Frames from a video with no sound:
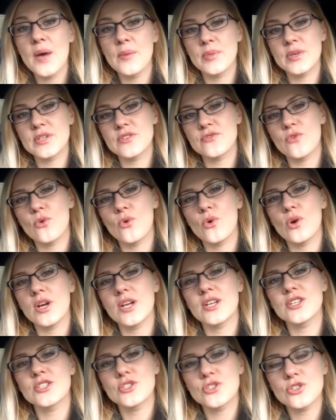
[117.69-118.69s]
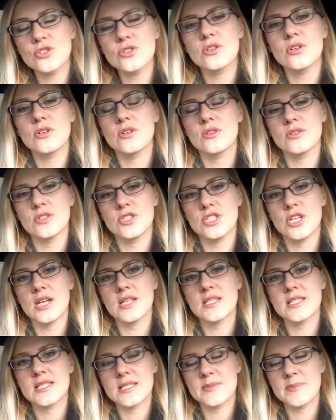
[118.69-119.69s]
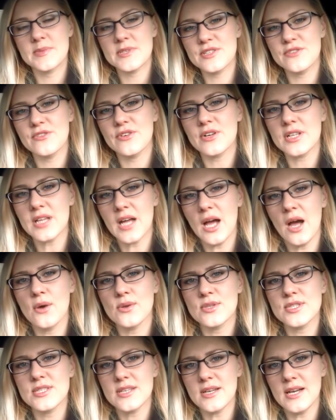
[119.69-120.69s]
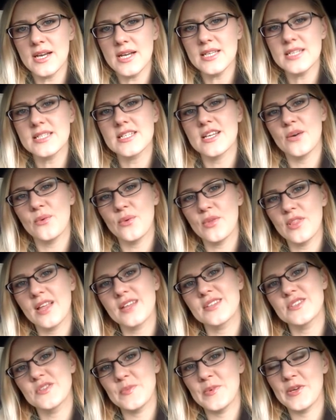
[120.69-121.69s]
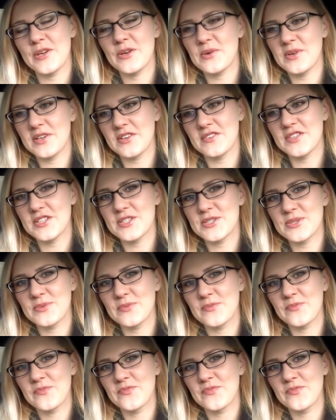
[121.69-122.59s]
But for external shots, specifically outside, I would like to pick one of the two.